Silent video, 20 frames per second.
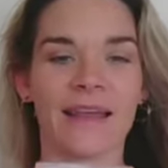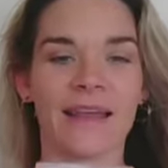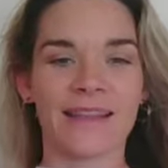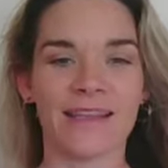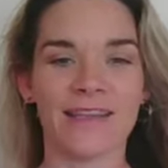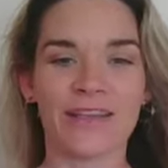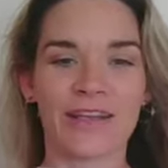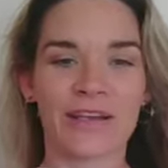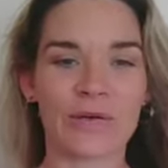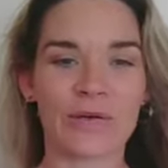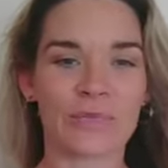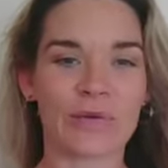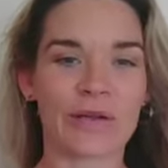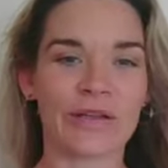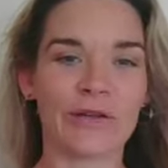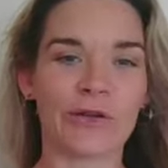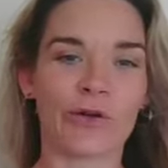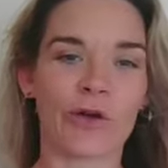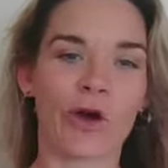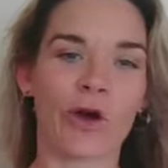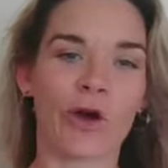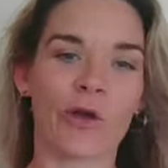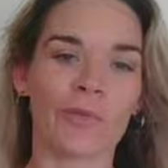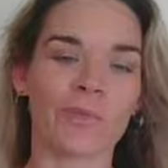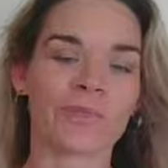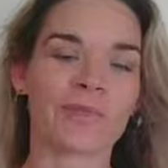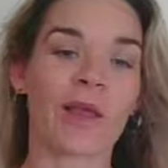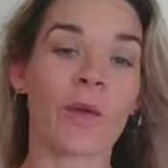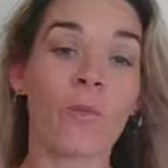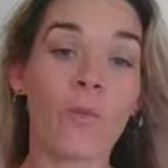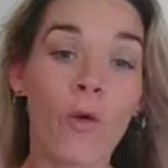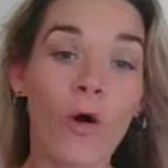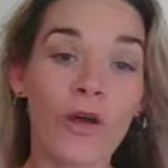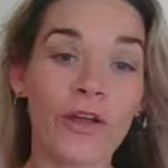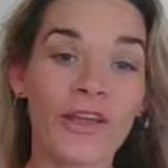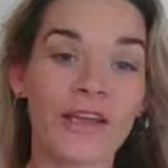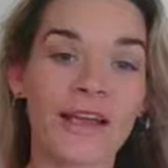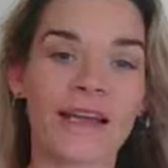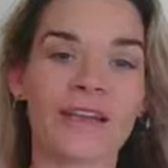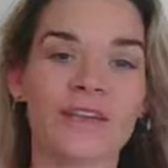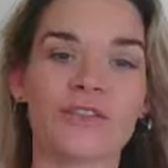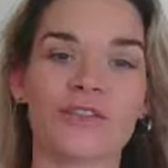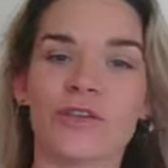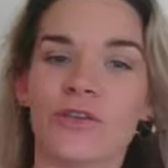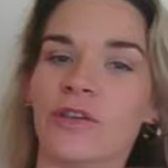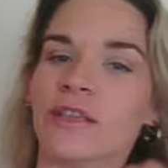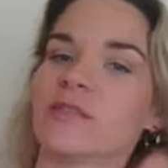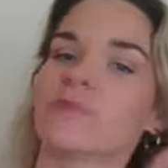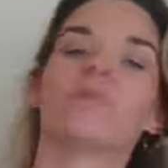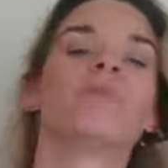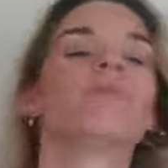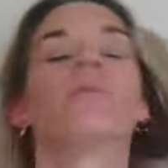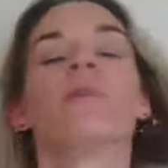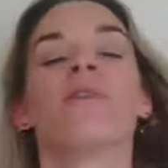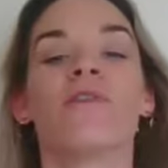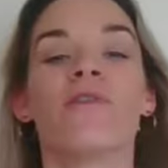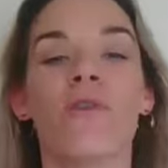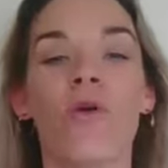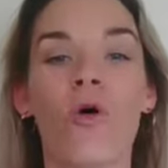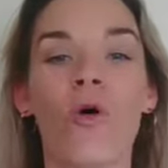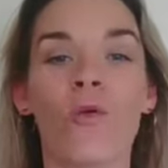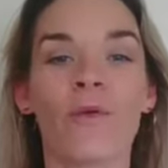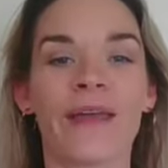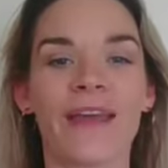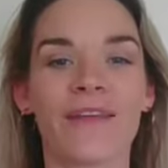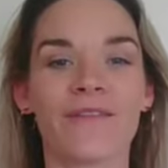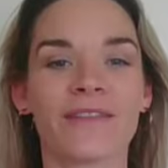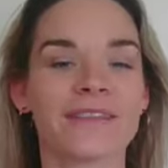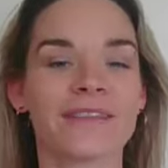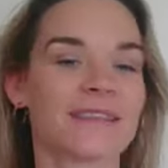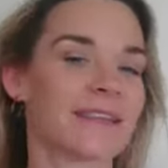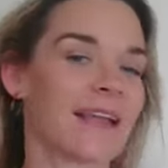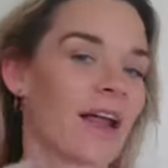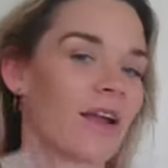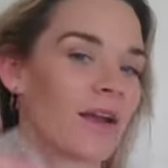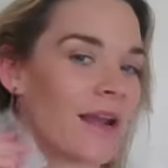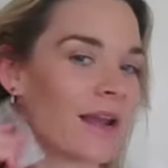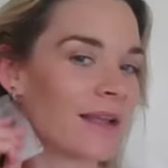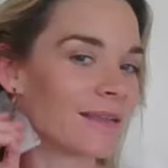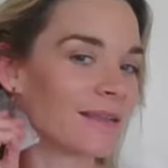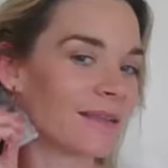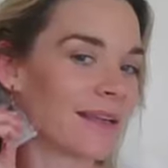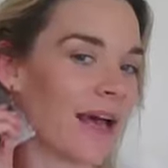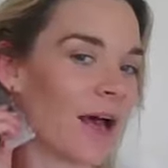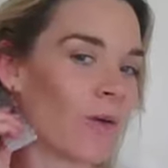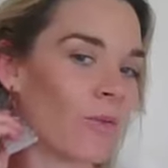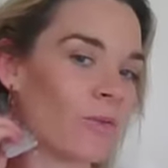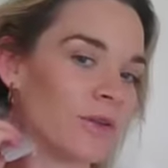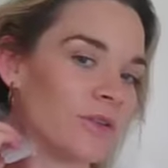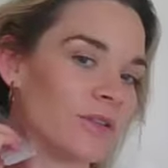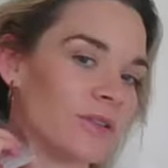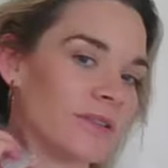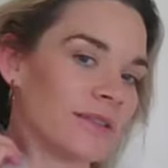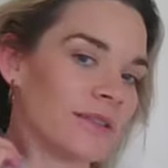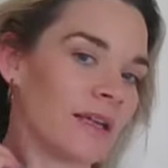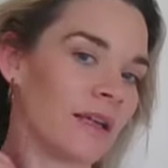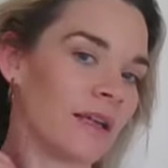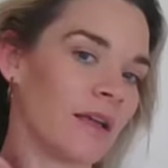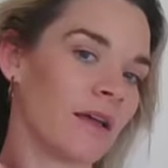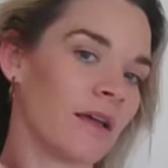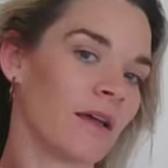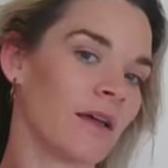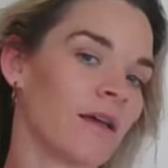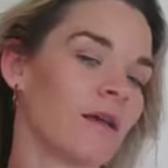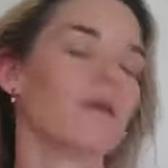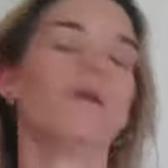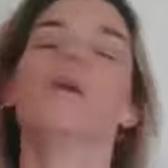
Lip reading: And then you're going to bring your comb. And what you're going to do is before we even start on our scalp, we're just going to